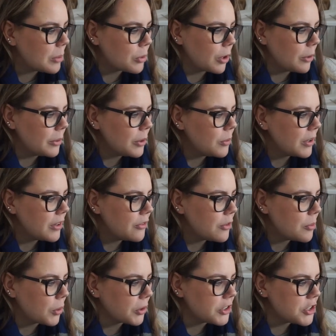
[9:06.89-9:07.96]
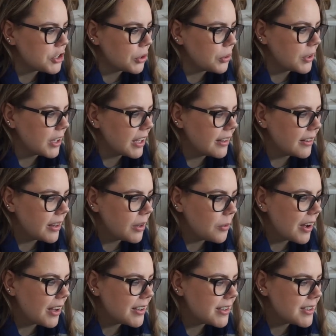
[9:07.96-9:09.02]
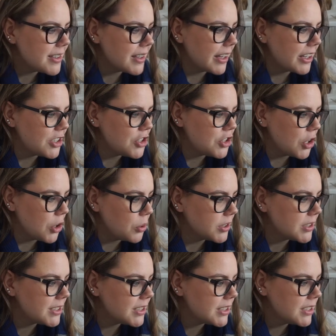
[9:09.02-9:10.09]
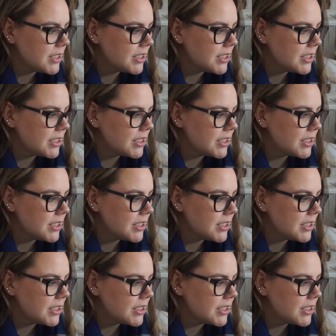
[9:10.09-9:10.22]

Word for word: probably one of the more jokingly ones, like jokes,